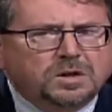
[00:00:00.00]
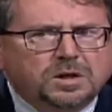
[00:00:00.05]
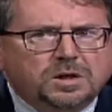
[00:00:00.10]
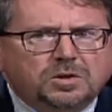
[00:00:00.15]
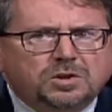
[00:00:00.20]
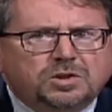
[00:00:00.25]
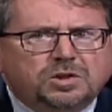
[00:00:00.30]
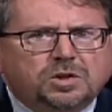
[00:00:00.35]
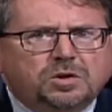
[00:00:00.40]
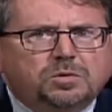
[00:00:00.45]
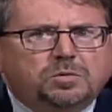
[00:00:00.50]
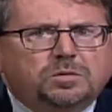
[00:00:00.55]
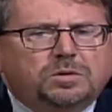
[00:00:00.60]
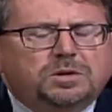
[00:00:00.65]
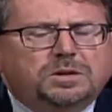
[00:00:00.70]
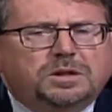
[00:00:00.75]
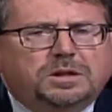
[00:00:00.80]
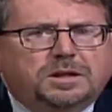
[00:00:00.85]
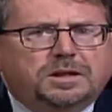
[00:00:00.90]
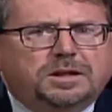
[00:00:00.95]
So
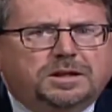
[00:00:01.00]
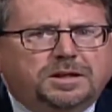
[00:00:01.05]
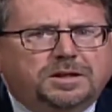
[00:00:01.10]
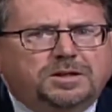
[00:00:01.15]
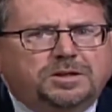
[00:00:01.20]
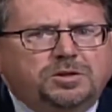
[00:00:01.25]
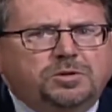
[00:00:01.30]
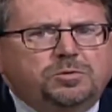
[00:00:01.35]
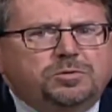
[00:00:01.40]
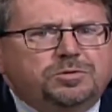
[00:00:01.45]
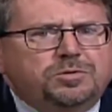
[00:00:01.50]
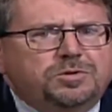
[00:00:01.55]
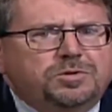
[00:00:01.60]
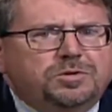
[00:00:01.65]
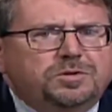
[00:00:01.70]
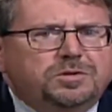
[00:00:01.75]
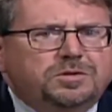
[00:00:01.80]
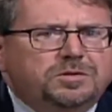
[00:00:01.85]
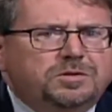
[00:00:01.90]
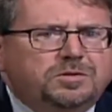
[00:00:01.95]
you
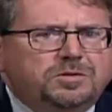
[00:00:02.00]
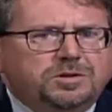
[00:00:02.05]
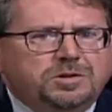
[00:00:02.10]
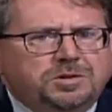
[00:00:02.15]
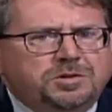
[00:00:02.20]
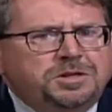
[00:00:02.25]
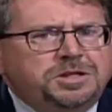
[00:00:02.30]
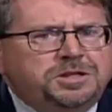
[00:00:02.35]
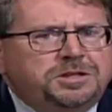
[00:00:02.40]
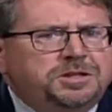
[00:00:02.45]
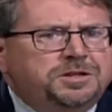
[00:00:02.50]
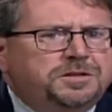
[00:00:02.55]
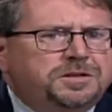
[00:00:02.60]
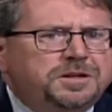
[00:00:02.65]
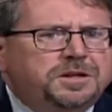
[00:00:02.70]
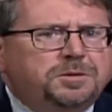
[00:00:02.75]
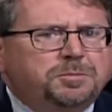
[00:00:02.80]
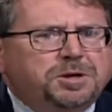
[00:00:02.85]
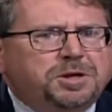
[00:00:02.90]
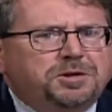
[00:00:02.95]
need to
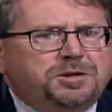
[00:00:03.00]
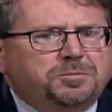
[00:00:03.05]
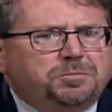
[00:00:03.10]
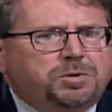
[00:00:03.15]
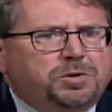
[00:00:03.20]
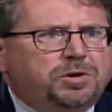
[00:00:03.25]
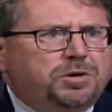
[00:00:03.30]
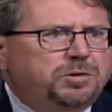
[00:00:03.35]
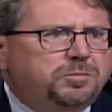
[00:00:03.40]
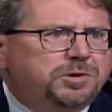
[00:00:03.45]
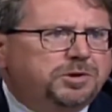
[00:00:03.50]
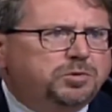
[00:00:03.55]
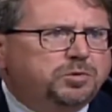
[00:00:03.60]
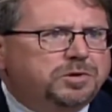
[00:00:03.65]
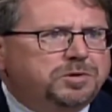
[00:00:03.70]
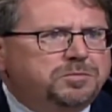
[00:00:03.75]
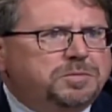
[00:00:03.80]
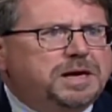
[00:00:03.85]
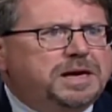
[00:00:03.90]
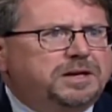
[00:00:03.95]
think about the
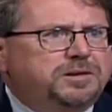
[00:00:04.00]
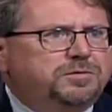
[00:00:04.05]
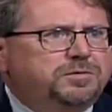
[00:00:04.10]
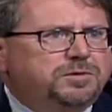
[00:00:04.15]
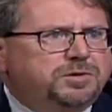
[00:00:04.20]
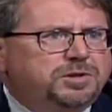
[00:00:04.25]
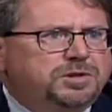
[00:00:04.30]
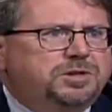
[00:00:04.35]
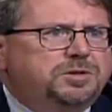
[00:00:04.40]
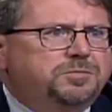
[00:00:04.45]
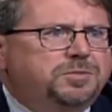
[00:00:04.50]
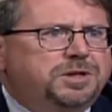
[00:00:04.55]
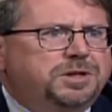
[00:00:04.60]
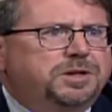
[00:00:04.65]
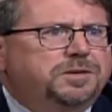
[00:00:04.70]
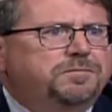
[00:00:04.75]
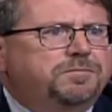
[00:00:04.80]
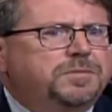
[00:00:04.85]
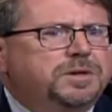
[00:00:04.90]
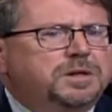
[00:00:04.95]
parliamentary math for just a minute.
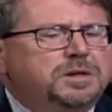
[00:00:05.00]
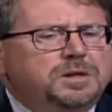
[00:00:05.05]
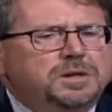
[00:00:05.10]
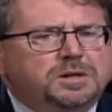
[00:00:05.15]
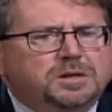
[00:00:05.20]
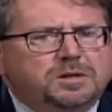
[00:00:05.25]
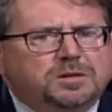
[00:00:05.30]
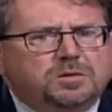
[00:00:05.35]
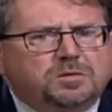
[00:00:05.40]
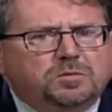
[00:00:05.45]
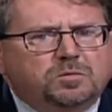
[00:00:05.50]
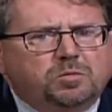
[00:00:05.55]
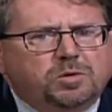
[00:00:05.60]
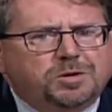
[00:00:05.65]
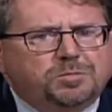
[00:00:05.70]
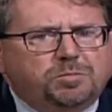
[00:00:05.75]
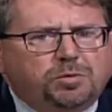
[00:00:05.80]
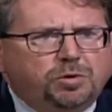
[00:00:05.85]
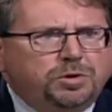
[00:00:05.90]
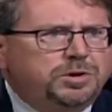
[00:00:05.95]

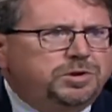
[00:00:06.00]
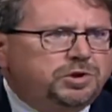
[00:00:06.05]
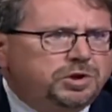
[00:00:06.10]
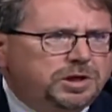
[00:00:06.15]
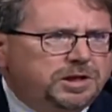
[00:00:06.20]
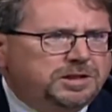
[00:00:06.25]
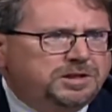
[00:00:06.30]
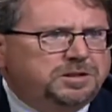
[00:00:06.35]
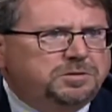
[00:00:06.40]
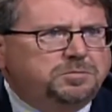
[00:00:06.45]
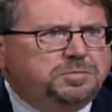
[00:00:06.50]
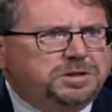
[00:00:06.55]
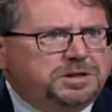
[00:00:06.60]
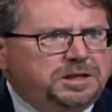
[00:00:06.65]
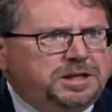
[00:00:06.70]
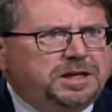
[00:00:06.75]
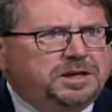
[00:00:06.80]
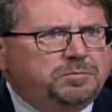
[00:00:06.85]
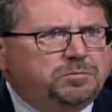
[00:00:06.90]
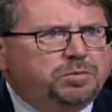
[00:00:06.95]
When Boris Johnson
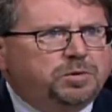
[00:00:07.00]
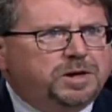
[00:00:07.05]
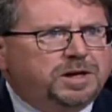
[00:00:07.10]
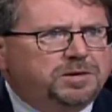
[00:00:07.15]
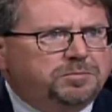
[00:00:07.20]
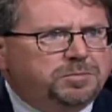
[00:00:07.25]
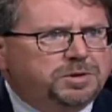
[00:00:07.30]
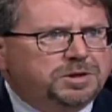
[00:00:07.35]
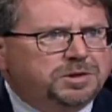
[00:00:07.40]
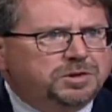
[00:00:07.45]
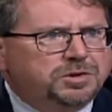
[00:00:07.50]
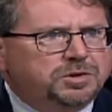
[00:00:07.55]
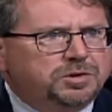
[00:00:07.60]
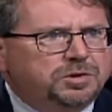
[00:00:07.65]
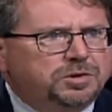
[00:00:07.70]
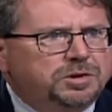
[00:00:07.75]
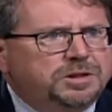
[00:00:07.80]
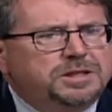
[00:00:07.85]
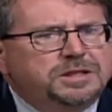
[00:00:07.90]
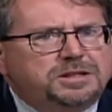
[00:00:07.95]
became Prime
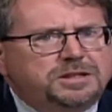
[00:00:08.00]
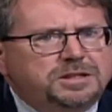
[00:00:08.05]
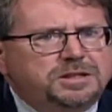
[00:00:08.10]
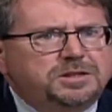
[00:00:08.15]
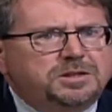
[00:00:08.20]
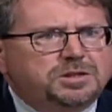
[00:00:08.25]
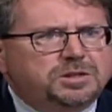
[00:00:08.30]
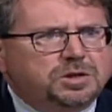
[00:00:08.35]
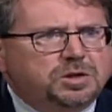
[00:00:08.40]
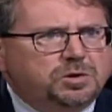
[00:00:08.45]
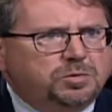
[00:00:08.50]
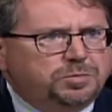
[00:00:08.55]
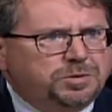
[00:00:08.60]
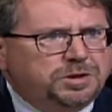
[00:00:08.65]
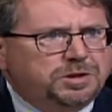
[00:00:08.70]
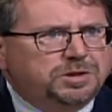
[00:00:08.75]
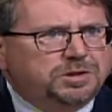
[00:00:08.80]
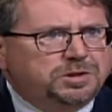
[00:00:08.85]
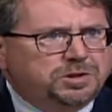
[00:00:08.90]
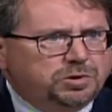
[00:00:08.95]
Minister, he did so
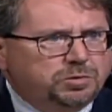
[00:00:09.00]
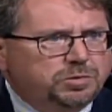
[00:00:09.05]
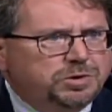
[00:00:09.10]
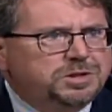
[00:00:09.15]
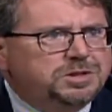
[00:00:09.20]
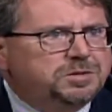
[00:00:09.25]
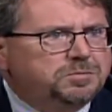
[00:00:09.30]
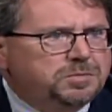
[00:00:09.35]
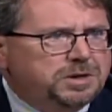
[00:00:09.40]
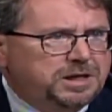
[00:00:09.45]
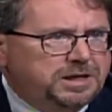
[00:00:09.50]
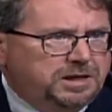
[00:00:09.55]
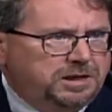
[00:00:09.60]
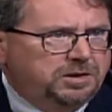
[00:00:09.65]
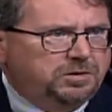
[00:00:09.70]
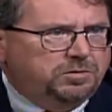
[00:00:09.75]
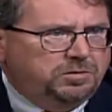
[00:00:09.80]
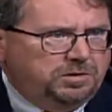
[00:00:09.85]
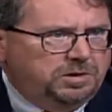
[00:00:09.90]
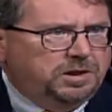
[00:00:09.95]
because Theresa May
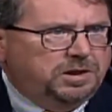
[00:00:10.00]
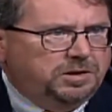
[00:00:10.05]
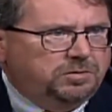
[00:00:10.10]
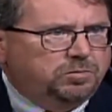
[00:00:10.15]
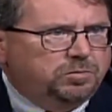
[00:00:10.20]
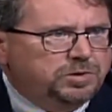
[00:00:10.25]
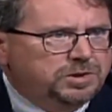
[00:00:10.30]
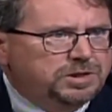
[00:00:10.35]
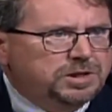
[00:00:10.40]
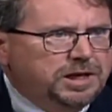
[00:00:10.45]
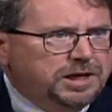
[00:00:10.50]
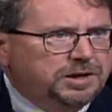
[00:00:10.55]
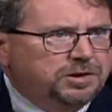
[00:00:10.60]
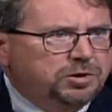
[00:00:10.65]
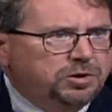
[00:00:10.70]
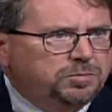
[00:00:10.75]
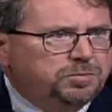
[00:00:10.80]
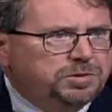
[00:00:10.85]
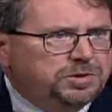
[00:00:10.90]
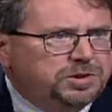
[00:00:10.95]
had resigned
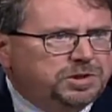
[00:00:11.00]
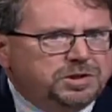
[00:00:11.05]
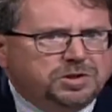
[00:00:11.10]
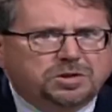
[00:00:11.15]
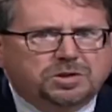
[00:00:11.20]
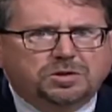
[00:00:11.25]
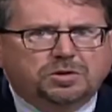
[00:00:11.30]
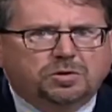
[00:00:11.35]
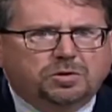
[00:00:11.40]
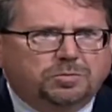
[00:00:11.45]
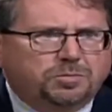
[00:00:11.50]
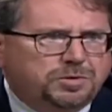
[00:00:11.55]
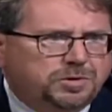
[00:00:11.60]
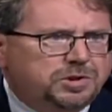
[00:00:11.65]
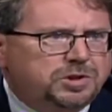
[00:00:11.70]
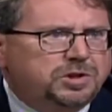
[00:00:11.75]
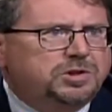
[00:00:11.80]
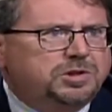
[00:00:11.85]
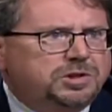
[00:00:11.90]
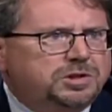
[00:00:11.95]
her position. Her
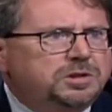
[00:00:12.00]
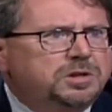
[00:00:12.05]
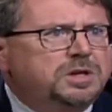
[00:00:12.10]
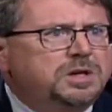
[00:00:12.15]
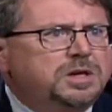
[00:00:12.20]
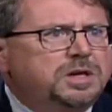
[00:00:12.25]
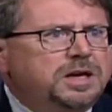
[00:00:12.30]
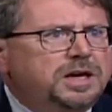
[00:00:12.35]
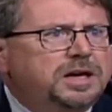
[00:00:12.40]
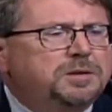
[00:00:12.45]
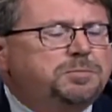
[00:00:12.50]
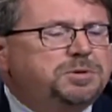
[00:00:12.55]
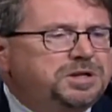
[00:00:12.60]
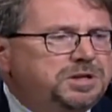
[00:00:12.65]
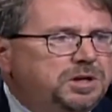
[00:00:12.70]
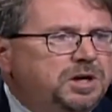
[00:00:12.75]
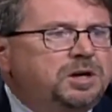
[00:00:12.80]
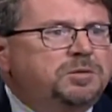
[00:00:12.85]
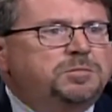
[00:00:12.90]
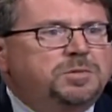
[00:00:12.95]
position had
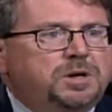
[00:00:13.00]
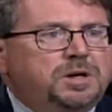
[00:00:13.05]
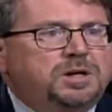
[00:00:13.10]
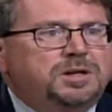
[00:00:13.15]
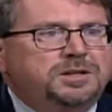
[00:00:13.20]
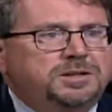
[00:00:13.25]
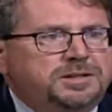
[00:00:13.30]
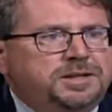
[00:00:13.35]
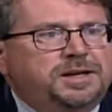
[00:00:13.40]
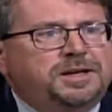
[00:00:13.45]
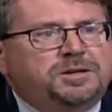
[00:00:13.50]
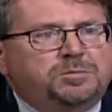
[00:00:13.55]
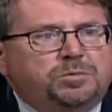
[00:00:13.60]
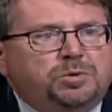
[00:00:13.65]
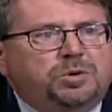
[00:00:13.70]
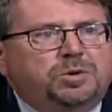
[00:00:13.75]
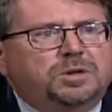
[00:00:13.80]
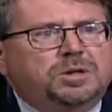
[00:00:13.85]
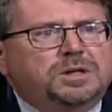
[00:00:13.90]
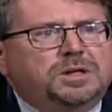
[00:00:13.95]
become
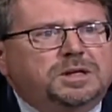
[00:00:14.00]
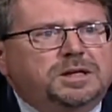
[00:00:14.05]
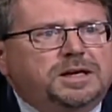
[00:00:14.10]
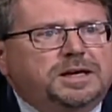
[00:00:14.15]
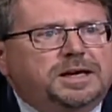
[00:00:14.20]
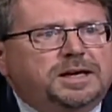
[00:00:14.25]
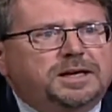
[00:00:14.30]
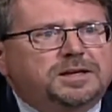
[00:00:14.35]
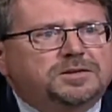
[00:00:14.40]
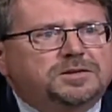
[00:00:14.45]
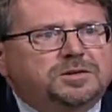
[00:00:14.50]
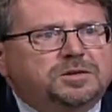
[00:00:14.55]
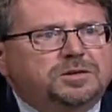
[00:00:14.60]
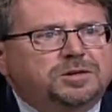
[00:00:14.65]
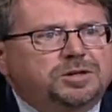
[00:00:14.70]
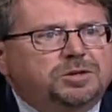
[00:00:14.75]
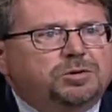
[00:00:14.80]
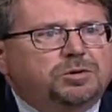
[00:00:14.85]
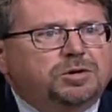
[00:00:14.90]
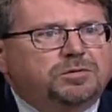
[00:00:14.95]
untenable as the
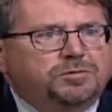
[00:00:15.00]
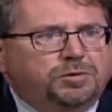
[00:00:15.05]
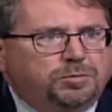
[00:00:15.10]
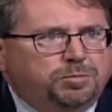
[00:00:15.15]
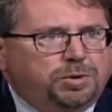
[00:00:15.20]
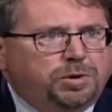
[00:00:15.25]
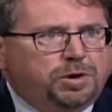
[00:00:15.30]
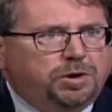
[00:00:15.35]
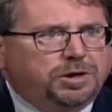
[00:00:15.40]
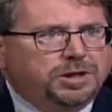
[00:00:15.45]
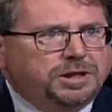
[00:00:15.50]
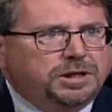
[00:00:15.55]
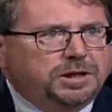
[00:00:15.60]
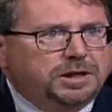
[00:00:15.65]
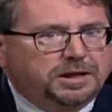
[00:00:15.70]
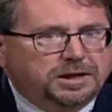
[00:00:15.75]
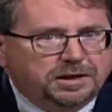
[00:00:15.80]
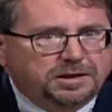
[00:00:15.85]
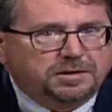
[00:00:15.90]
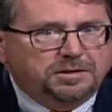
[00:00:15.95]
leader of her party
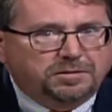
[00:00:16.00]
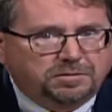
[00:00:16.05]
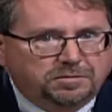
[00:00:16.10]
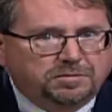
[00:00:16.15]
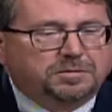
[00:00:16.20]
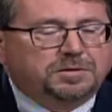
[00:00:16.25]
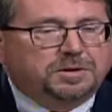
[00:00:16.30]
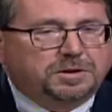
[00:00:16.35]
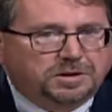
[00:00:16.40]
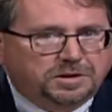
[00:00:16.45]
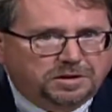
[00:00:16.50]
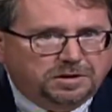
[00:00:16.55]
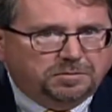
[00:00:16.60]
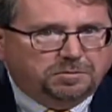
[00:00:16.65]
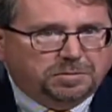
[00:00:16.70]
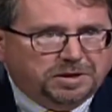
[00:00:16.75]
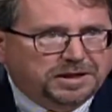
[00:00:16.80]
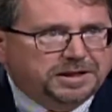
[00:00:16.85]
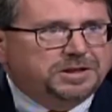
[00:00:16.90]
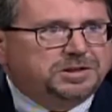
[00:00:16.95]
and,
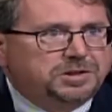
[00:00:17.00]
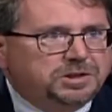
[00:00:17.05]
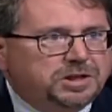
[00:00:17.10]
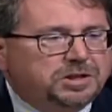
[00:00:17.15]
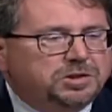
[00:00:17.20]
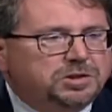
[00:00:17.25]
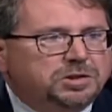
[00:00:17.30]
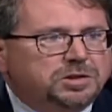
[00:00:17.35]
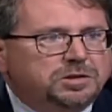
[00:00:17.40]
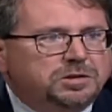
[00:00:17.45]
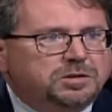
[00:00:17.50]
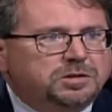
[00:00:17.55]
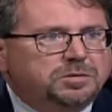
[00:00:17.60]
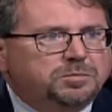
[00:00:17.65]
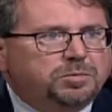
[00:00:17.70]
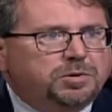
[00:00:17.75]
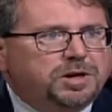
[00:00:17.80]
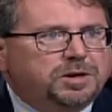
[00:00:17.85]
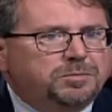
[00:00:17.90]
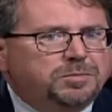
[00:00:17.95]
by extension, the
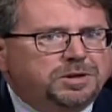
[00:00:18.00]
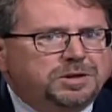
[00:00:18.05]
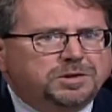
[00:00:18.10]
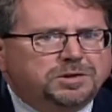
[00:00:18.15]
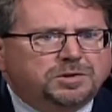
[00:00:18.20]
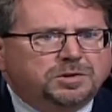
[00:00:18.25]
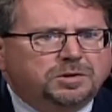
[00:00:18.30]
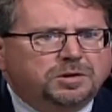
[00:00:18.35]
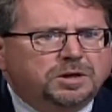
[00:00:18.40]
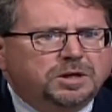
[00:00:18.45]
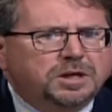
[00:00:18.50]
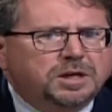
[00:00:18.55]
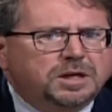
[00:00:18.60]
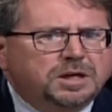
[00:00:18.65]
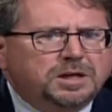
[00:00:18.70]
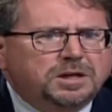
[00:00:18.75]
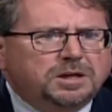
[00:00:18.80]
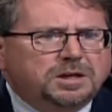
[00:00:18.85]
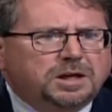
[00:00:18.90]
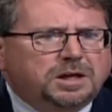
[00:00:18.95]
Prime Minister.
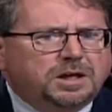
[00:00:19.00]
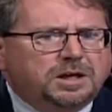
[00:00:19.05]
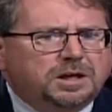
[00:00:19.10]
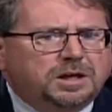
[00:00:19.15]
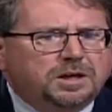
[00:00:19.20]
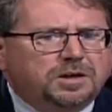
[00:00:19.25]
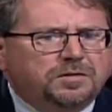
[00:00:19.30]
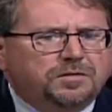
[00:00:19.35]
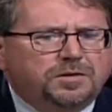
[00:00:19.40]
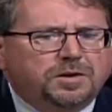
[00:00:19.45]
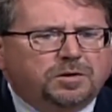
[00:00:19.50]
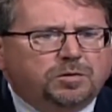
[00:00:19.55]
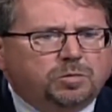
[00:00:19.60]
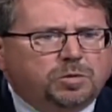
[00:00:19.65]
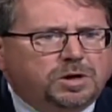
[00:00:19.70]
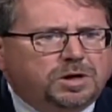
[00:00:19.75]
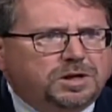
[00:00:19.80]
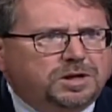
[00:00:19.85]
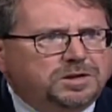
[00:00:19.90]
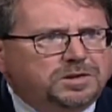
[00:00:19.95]
There
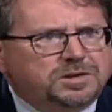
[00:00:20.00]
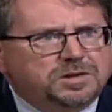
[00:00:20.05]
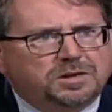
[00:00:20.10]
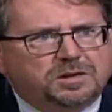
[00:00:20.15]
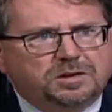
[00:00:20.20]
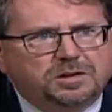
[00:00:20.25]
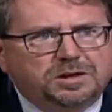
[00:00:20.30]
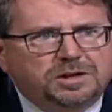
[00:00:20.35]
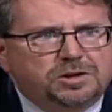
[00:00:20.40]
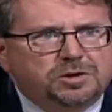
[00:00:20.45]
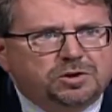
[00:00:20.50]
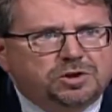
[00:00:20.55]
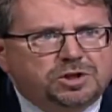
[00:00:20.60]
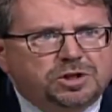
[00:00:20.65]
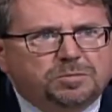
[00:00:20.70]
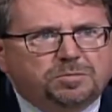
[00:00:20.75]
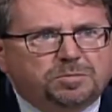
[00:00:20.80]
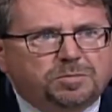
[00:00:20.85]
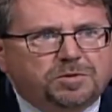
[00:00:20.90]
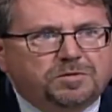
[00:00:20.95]
was a
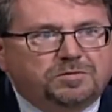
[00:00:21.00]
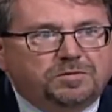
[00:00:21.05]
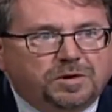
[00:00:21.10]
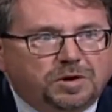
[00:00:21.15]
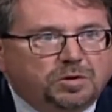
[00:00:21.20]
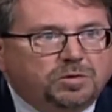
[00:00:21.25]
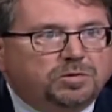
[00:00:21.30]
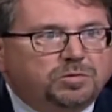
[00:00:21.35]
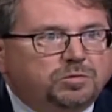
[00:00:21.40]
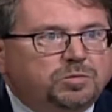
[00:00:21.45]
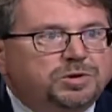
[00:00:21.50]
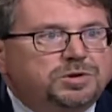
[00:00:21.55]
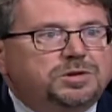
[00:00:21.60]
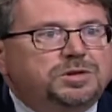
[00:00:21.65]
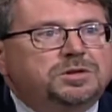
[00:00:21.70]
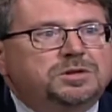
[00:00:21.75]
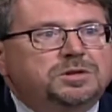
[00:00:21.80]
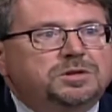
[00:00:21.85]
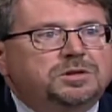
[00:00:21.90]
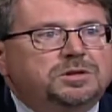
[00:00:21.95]
leadership vote
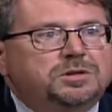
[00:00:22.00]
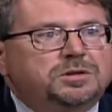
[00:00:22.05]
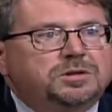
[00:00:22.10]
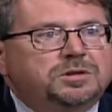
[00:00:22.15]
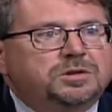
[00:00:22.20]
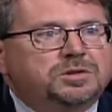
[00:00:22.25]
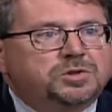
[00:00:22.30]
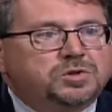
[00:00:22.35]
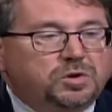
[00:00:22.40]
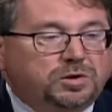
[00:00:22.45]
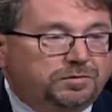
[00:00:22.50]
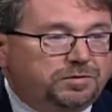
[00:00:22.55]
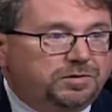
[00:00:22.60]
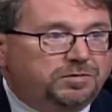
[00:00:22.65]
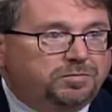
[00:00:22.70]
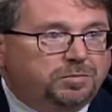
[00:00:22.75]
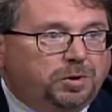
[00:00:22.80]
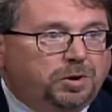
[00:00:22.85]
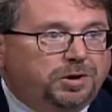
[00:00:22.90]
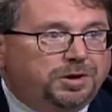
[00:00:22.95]
within the
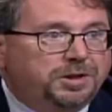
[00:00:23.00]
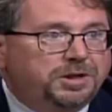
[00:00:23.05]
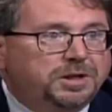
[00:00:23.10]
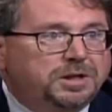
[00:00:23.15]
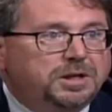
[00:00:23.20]
Conservative Party,